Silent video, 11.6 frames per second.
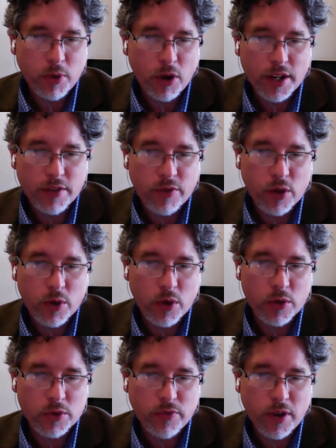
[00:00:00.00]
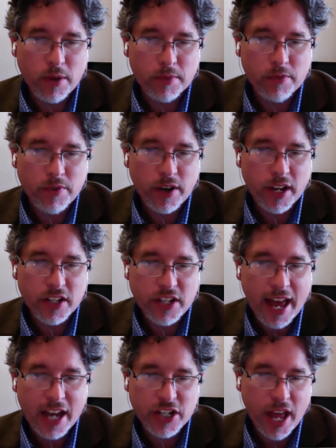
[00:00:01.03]
brought in photos from the various
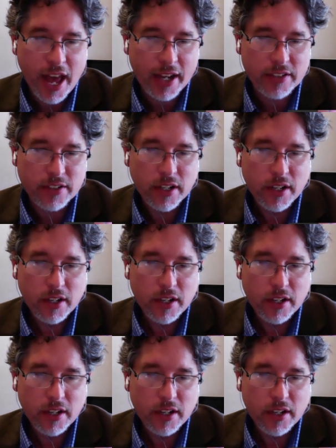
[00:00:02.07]
hashtags